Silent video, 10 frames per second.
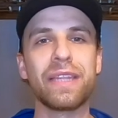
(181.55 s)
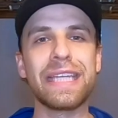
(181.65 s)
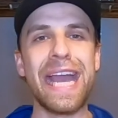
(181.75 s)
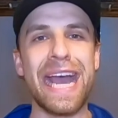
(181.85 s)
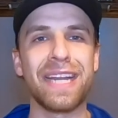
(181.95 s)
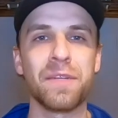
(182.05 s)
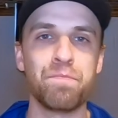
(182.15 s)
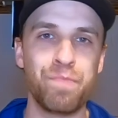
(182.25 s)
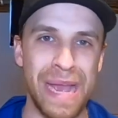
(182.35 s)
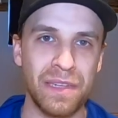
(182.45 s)
the
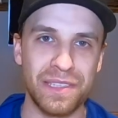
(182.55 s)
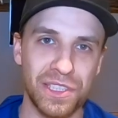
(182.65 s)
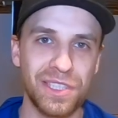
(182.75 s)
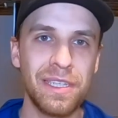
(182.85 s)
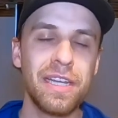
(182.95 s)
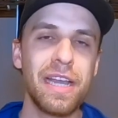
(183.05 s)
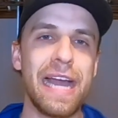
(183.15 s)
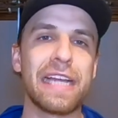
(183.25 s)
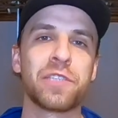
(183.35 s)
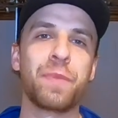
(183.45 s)
added balance
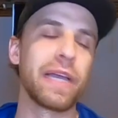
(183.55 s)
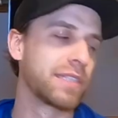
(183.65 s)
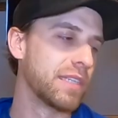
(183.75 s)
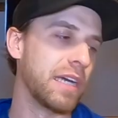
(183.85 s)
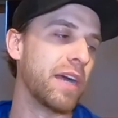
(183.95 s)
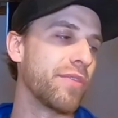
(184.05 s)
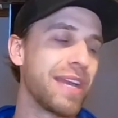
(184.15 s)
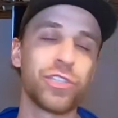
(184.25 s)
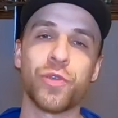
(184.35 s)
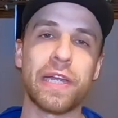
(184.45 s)
aspect uh,
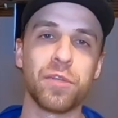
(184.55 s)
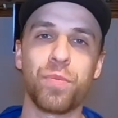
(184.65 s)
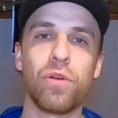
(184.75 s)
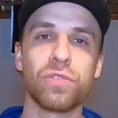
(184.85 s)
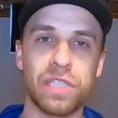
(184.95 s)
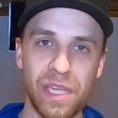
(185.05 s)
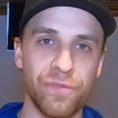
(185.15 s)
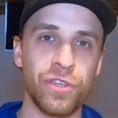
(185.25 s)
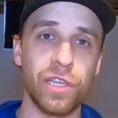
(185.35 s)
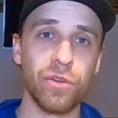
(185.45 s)
that trekking poles
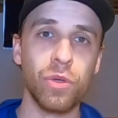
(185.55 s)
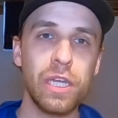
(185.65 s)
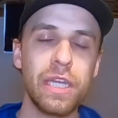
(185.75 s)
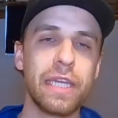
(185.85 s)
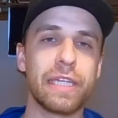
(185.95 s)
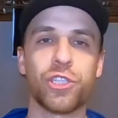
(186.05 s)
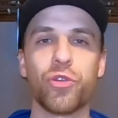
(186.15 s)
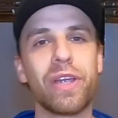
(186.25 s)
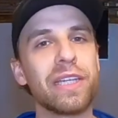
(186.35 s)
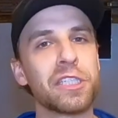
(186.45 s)
give to you. It's
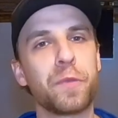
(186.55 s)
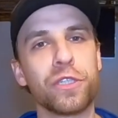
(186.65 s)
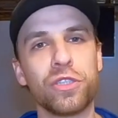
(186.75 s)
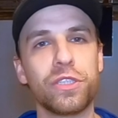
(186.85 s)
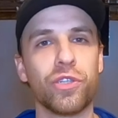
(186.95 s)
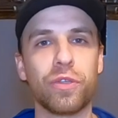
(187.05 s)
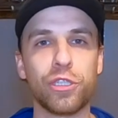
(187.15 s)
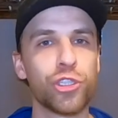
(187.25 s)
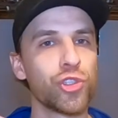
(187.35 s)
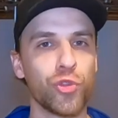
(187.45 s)
great, especially
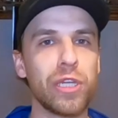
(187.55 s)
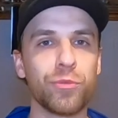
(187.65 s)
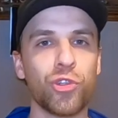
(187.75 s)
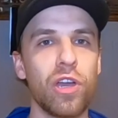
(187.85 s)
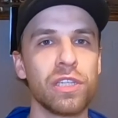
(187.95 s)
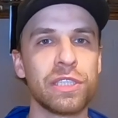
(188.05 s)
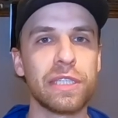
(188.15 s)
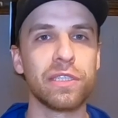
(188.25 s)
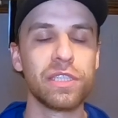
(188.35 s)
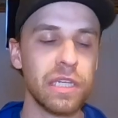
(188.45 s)
during stream
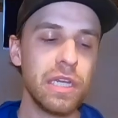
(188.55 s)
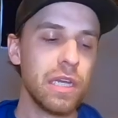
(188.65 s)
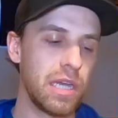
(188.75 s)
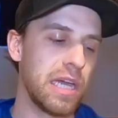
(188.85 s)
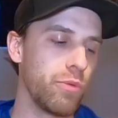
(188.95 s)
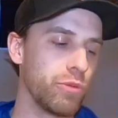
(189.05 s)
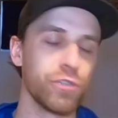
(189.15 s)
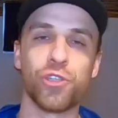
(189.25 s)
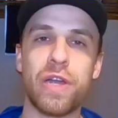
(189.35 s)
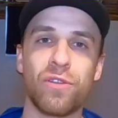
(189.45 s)
crossings, uh, when
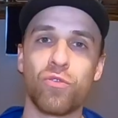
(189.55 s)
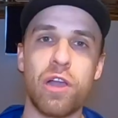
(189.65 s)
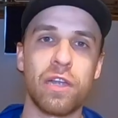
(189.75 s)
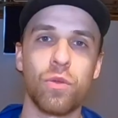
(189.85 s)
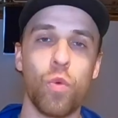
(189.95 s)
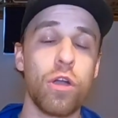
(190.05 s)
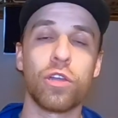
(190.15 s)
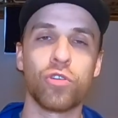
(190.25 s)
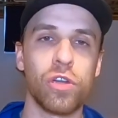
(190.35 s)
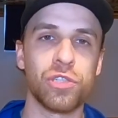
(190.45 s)
you're trying to rock, walk
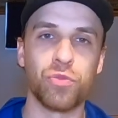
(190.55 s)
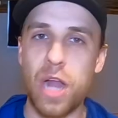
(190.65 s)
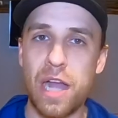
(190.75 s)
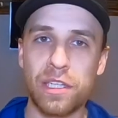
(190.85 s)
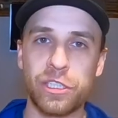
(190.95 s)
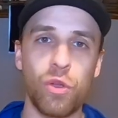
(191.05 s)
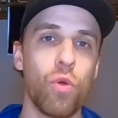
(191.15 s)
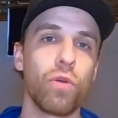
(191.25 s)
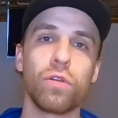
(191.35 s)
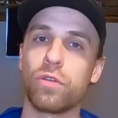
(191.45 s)
across rocks
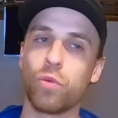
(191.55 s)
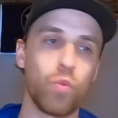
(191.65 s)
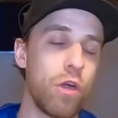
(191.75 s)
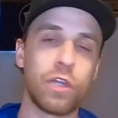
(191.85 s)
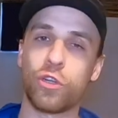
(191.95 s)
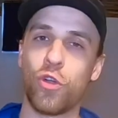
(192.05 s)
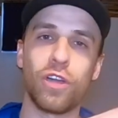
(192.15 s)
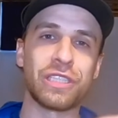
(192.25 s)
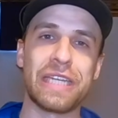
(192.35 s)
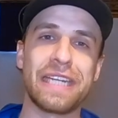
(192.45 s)
or walk
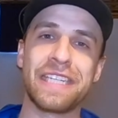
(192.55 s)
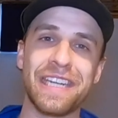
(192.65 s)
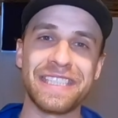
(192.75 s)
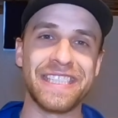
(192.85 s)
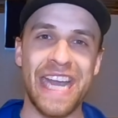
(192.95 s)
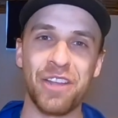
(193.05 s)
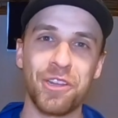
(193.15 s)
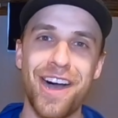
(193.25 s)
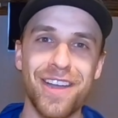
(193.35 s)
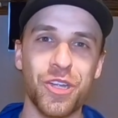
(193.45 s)
across that nice down
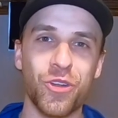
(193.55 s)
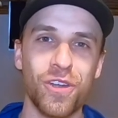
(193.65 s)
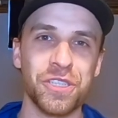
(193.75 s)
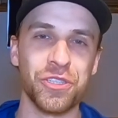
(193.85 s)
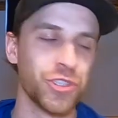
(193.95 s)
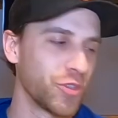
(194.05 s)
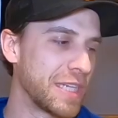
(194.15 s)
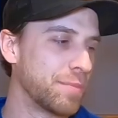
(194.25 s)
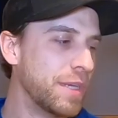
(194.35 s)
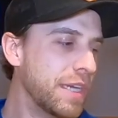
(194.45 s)
log across the stream,